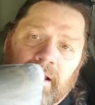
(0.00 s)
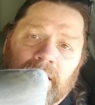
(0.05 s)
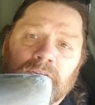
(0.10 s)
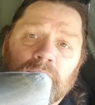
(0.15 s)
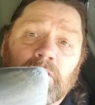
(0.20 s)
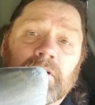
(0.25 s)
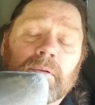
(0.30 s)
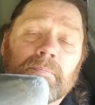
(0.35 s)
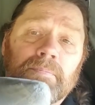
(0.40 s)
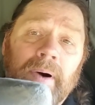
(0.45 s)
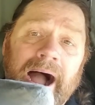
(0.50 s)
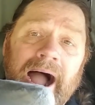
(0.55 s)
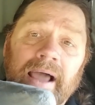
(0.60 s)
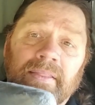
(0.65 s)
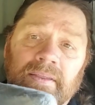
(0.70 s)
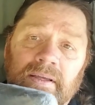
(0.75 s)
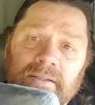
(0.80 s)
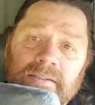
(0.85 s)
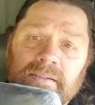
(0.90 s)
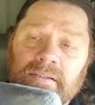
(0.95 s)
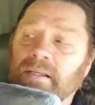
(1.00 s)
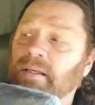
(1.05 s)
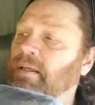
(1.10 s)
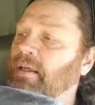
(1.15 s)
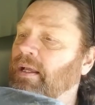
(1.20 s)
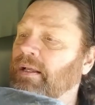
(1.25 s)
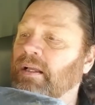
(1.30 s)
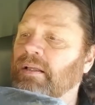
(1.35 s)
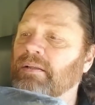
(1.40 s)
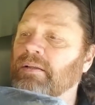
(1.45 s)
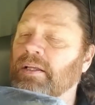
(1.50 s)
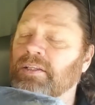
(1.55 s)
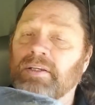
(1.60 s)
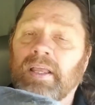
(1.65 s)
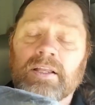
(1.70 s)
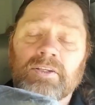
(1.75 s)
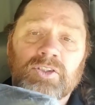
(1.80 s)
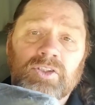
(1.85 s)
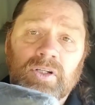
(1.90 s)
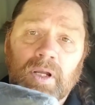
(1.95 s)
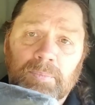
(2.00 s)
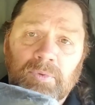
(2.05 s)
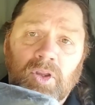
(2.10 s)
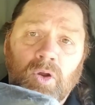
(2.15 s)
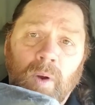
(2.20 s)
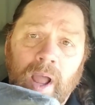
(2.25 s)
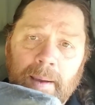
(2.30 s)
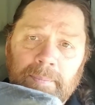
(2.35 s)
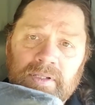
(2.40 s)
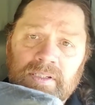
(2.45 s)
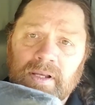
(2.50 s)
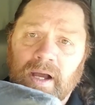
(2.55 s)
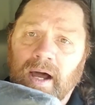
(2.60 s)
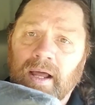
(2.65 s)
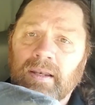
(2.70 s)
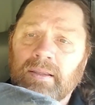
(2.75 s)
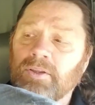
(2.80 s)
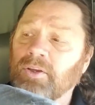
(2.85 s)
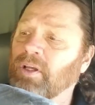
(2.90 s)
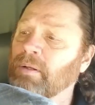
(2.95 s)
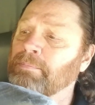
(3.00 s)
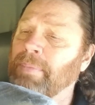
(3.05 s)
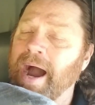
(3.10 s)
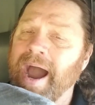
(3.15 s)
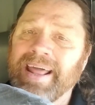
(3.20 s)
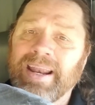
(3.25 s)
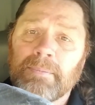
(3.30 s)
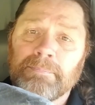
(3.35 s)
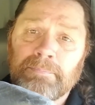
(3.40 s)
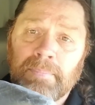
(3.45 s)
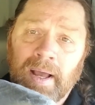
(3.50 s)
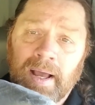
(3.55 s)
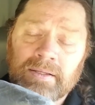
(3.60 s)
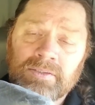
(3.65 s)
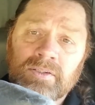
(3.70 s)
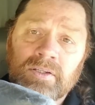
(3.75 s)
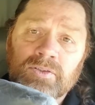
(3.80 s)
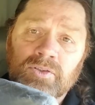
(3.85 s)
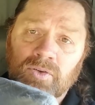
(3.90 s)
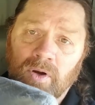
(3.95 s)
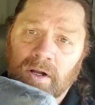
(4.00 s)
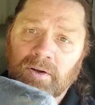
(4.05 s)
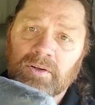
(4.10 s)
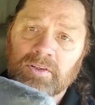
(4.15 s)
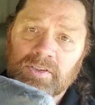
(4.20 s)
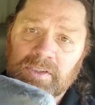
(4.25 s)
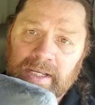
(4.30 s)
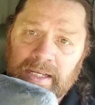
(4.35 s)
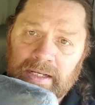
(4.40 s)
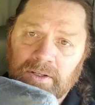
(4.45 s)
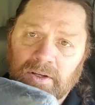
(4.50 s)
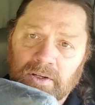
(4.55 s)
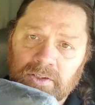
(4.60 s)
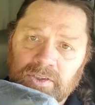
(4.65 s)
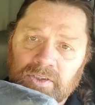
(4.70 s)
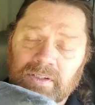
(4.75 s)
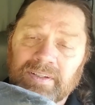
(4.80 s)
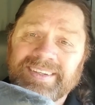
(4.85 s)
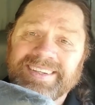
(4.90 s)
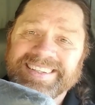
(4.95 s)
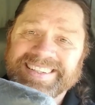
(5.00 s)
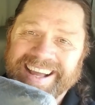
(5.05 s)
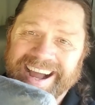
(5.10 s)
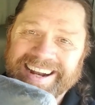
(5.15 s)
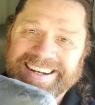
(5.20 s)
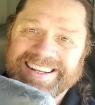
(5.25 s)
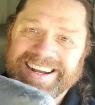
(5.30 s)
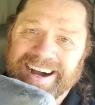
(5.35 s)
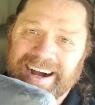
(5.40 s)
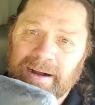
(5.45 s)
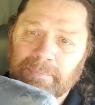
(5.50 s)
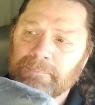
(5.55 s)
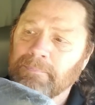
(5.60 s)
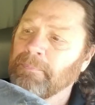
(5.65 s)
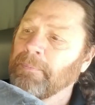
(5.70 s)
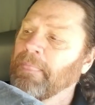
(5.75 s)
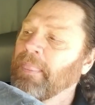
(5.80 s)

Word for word: You can buy this. It, it gets shipped through Amazon. You can buy it at besttruckerseatcushion.com.